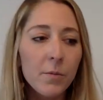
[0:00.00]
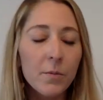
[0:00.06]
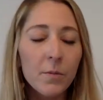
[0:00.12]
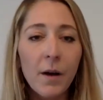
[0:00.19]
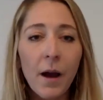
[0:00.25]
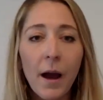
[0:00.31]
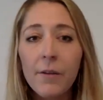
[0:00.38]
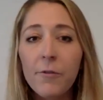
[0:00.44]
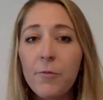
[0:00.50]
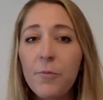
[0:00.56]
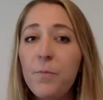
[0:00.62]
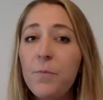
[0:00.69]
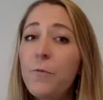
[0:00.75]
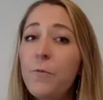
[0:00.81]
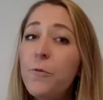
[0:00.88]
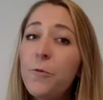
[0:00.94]
kind of
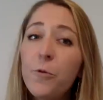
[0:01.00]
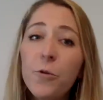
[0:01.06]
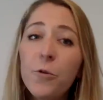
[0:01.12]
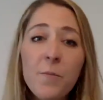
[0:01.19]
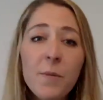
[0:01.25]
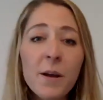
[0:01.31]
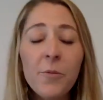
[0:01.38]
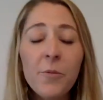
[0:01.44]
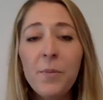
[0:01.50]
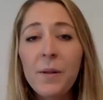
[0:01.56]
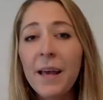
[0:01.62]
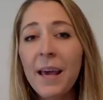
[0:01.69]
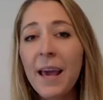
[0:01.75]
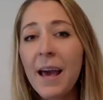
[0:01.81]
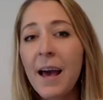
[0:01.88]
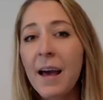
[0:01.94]
food meal
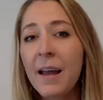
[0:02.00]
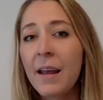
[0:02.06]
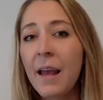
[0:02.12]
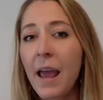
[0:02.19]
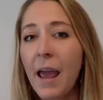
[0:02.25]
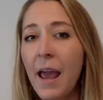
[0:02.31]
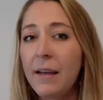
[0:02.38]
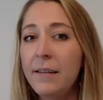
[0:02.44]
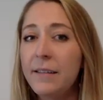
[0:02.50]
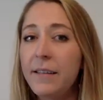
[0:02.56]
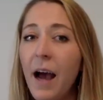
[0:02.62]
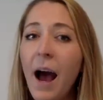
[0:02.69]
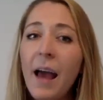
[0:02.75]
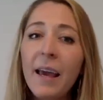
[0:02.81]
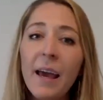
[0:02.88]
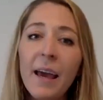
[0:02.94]
plan and
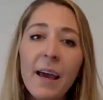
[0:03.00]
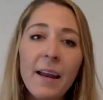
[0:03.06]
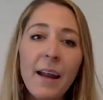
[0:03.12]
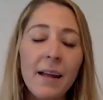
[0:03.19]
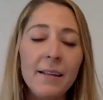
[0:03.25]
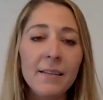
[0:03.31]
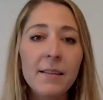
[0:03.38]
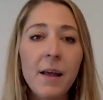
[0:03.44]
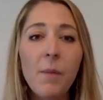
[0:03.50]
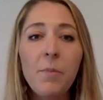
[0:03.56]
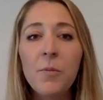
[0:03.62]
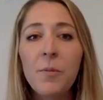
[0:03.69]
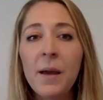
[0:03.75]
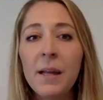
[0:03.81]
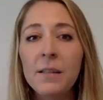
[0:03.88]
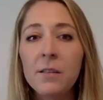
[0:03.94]
diet and
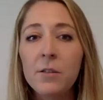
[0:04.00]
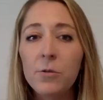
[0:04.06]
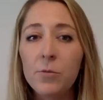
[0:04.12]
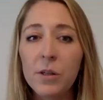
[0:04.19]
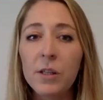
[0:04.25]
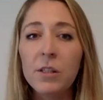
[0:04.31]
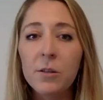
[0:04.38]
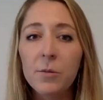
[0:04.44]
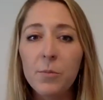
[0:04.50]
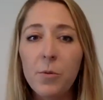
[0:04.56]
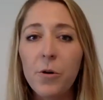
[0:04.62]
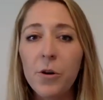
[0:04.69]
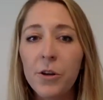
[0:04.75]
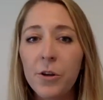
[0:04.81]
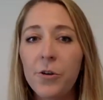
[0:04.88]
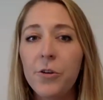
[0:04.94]
supplements to really
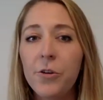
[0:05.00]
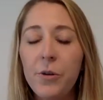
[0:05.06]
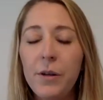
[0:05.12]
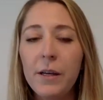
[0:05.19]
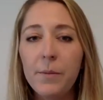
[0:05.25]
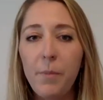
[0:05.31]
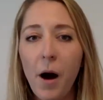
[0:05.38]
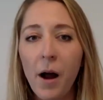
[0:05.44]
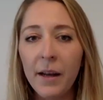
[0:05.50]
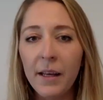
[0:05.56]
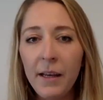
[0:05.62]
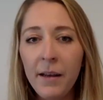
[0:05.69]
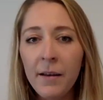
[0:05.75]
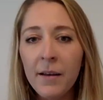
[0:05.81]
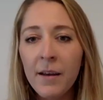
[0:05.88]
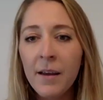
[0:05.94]
support your unique
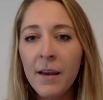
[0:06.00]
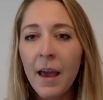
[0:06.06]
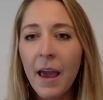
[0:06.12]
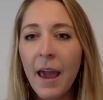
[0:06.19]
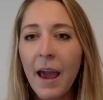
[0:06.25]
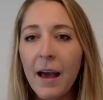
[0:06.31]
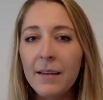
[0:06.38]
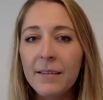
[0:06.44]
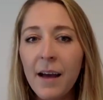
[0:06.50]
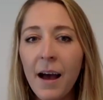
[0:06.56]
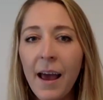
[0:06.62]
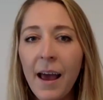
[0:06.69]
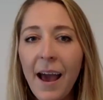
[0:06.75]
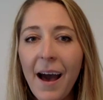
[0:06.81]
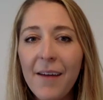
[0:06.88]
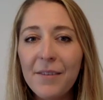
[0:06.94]
body. And
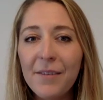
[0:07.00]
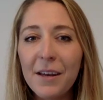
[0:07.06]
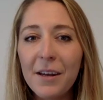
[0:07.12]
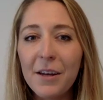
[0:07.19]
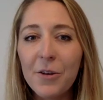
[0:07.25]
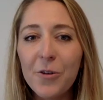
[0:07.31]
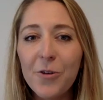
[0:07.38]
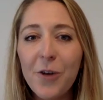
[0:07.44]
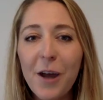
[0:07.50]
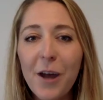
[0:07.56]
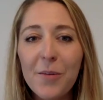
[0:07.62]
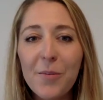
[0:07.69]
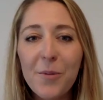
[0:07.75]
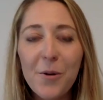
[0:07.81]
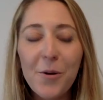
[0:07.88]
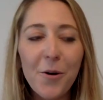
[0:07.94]
I have an
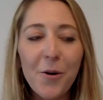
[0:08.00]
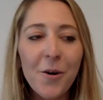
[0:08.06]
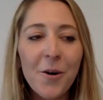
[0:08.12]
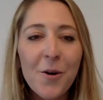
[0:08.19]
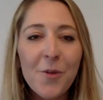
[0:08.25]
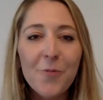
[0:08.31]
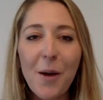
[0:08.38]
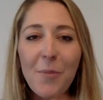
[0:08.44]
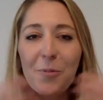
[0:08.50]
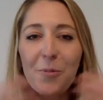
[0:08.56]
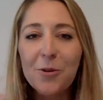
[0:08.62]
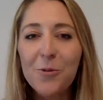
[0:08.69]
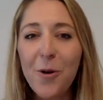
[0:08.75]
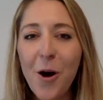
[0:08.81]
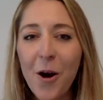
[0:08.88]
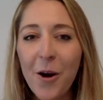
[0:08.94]
incredible
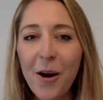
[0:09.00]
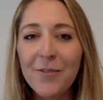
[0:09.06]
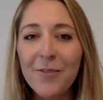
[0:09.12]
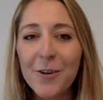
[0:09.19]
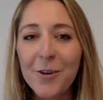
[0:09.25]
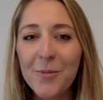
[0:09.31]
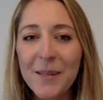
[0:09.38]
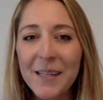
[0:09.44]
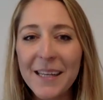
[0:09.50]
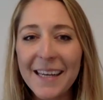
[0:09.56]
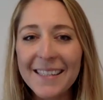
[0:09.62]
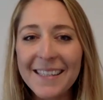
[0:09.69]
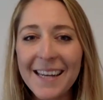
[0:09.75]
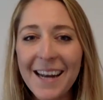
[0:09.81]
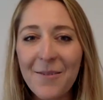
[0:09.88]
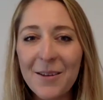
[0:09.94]
repertoire of
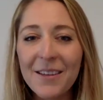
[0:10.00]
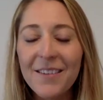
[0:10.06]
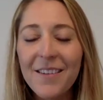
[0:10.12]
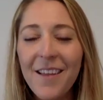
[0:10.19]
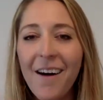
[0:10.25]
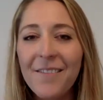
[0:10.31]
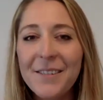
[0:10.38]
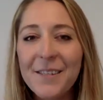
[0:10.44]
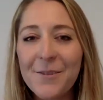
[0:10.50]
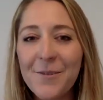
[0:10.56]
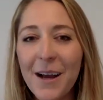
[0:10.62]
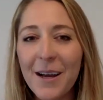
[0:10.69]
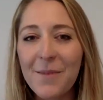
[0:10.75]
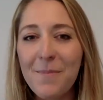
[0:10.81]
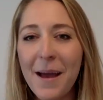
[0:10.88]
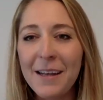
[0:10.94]
herbalists that I would love to
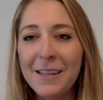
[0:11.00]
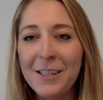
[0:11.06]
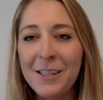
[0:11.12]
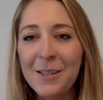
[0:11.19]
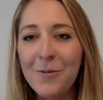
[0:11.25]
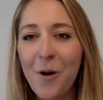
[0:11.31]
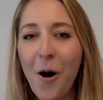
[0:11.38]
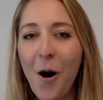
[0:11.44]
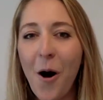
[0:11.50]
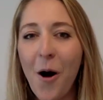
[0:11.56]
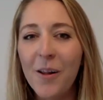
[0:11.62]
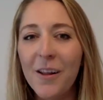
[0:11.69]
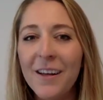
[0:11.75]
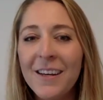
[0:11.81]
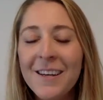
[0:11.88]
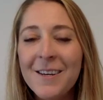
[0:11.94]
recommend to you
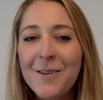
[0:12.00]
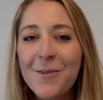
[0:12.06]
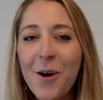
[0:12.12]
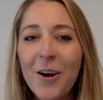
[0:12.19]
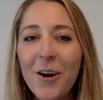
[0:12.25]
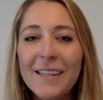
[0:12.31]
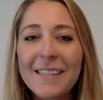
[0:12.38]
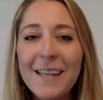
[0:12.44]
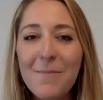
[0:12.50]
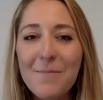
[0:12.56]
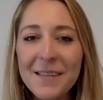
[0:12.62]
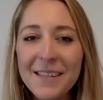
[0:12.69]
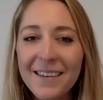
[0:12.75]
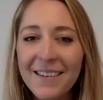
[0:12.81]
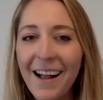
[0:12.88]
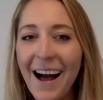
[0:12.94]
all who are
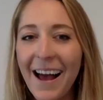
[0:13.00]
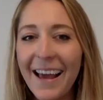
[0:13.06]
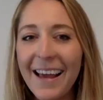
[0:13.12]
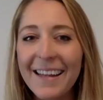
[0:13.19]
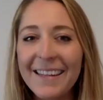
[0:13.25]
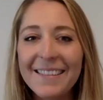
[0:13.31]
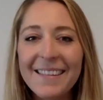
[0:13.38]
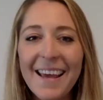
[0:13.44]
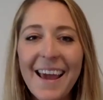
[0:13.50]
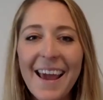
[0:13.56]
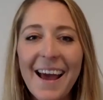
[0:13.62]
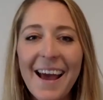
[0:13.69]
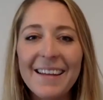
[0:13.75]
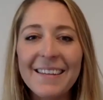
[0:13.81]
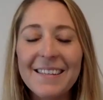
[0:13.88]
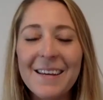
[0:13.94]
accepting clients
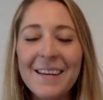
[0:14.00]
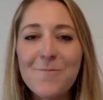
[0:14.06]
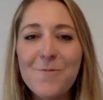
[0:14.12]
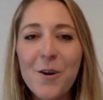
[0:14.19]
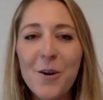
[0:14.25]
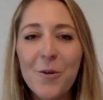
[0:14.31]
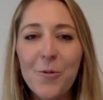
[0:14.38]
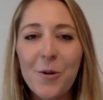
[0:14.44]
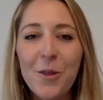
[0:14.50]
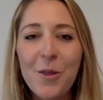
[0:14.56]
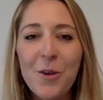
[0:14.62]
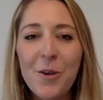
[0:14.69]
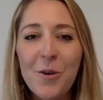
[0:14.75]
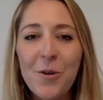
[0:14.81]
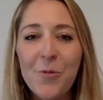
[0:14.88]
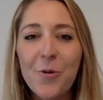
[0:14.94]
and can work with
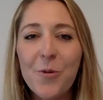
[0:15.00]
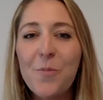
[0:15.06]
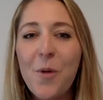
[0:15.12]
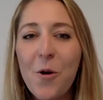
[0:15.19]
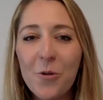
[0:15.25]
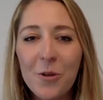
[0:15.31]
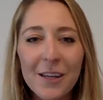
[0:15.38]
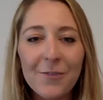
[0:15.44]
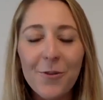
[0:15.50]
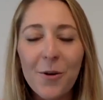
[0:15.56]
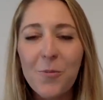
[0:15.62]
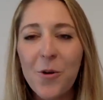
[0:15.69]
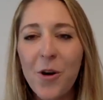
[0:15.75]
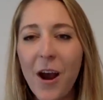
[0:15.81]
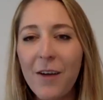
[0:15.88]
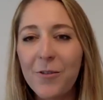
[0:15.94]
you remotely
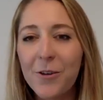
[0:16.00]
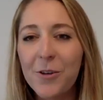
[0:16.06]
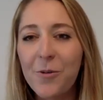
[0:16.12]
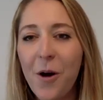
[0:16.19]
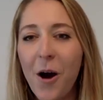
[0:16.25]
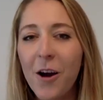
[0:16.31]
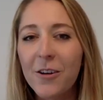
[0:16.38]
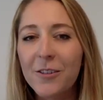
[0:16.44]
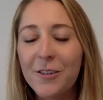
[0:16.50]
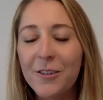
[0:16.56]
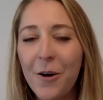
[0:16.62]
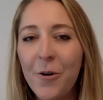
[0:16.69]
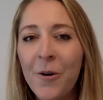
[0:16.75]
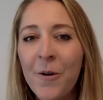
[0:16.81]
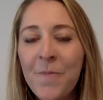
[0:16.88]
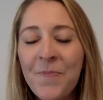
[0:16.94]
from wherever you are.
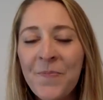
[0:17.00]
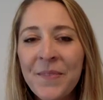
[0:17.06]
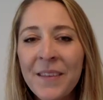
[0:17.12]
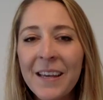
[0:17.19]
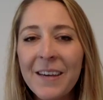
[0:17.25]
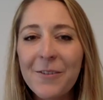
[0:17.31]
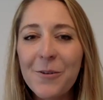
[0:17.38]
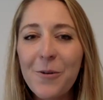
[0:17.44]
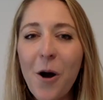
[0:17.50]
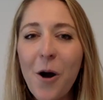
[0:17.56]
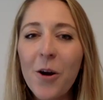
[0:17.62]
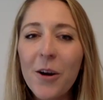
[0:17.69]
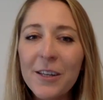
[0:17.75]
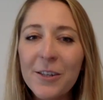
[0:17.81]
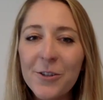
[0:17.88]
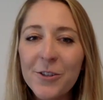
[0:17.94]
So if you
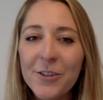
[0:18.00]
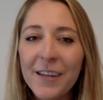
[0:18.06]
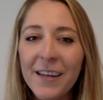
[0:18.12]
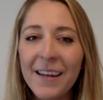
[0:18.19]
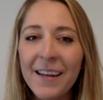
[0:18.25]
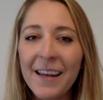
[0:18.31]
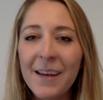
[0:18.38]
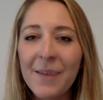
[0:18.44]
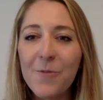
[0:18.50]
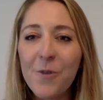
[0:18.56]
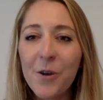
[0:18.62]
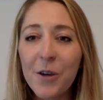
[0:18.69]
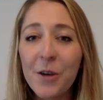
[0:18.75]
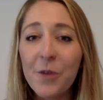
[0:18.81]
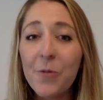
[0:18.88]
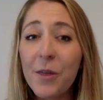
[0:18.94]
are interested in
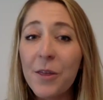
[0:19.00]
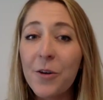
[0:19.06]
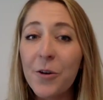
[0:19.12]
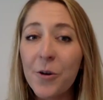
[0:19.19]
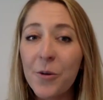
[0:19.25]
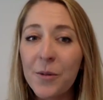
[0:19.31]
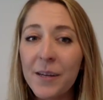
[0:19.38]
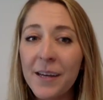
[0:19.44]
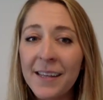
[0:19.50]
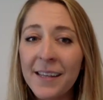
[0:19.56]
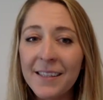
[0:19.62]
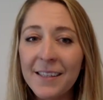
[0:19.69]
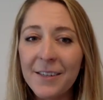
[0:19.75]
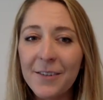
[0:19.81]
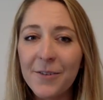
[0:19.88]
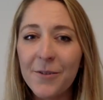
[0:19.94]
working with an
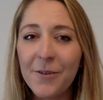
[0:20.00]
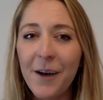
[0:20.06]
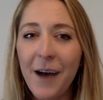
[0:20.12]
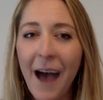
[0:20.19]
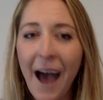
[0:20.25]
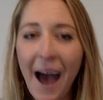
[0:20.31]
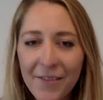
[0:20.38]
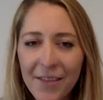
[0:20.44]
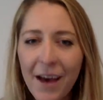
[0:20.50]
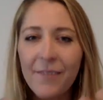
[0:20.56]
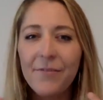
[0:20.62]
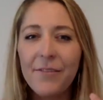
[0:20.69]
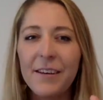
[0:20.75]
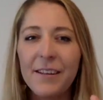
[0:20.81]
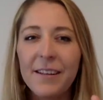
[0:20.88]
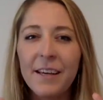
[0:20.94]
herbalist and you have that
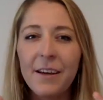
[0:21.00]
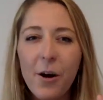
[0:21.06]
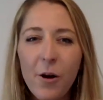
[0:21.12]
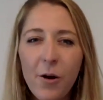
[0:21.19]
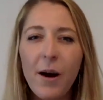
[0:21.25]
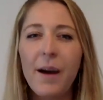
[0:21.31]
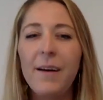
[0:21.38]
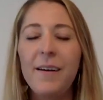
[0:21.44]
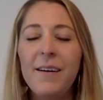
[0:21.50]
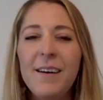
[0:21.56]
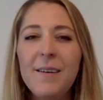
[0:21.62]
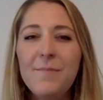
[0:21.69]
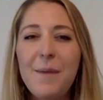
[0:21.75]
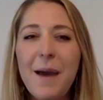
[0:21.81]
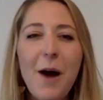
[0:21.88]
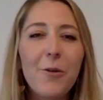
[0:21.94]
feeling, oh,
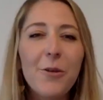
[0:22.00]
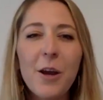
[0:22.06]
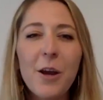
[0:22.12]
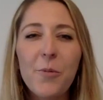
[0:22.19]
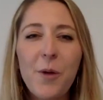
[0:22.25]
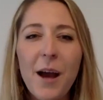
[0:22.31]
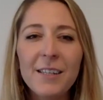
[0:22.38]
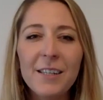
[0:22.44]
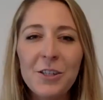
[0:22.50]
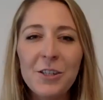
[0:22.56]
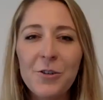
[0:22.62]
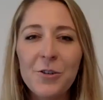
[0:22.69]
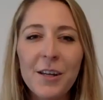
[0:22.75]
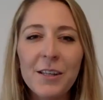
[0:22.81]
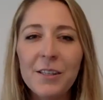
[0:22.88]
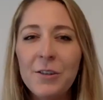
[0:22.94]
my healthcare
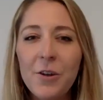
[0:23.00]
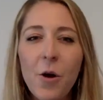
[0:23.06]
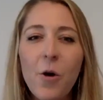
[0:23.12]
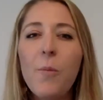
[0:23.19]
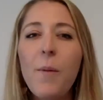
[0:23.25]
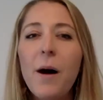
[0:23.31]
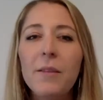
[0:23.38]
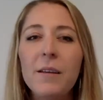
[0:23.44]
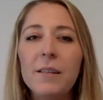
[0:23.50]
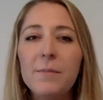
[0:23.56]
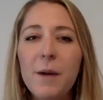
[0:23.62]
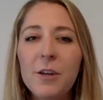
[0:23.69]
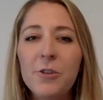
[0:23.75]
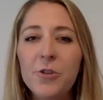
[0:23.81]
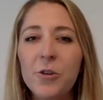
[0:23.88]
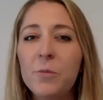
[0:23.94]
practitioner doesn't know about these
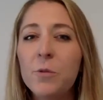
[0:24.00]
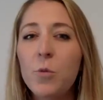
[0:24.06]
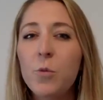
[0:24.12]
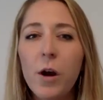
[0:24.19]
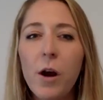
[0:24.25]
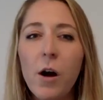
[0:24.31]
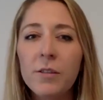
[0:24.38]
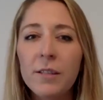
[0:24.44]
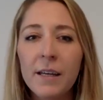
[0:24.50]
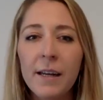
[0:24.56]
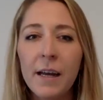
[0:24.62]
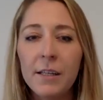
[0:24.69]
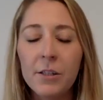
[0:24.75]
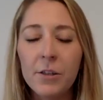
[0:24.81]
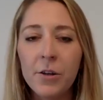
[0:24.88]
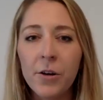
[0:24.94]
mushrooms, where else can
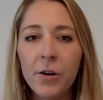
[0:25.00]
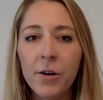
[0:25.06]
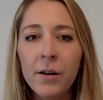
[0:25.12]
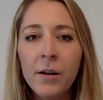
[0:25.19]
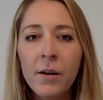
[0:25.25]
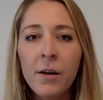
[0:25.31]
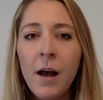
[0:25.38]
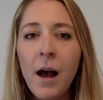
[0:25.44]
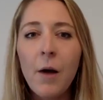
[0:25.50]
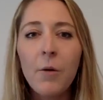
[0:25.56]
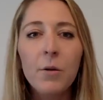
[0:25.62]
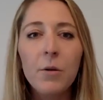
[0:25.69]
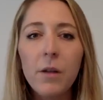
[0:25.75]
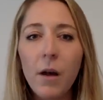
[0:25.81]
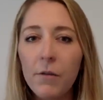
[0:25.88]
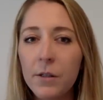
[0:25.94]
I turn? I
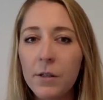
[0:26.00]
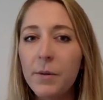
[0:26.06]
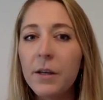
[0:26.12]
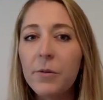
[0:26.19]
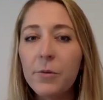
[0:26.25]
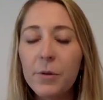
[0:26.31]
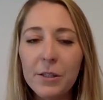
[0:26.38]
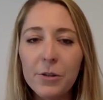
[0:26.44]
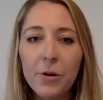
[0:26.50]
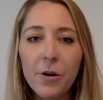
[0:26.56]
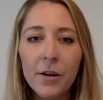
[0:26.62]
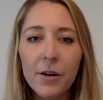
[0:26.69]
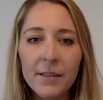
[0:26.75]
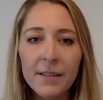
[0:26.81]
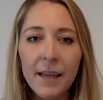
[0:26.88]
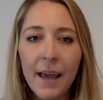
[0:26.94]
would love to be a
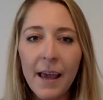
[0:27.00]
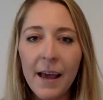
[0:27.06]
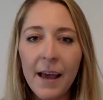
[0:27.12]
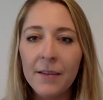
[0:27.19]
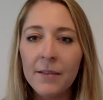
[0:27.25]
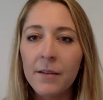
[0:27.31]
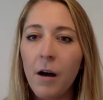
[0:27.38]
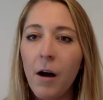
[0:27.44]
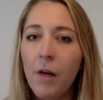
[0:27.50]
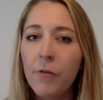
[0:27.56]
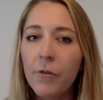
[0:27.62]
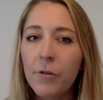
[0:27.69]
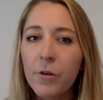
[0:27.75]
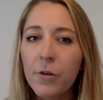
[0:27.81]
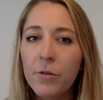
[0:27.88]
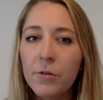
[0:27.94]
resource and
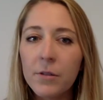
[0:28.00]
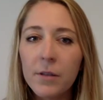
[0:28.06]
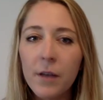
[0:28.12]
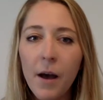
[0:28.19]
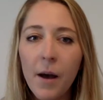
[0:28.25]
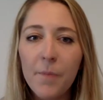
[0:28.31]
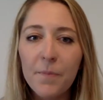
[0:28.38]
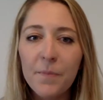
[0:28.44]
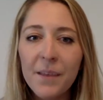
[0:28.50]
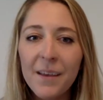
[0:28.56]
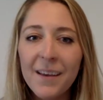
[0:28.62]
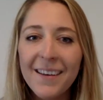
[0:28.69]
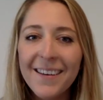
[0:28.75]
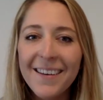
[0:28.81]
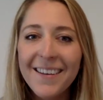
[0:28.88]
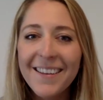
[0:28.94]
offer those
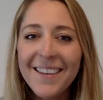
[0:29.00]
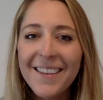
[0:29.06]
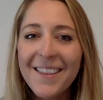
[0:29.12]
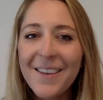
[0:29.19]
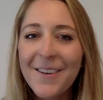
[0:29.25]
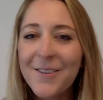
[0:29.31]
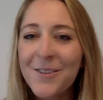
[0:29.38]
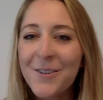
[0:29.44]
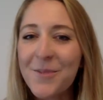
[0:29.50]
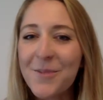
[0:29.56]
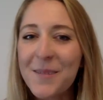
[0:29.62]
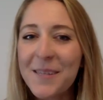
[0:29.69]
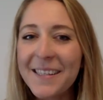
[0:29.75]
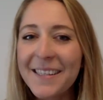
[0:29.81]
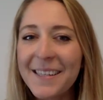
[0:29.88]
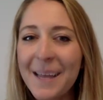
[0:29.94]

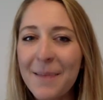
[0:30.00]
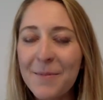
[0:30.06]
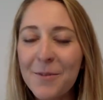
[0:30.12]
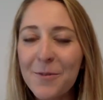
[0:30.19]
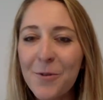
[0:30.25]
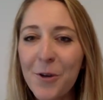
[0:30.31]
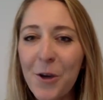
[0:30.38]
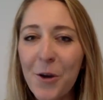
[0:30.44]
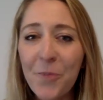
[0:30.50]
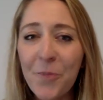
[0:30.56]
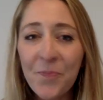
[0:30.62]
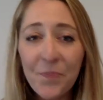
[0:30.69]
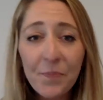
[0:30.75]
herbalist names for you.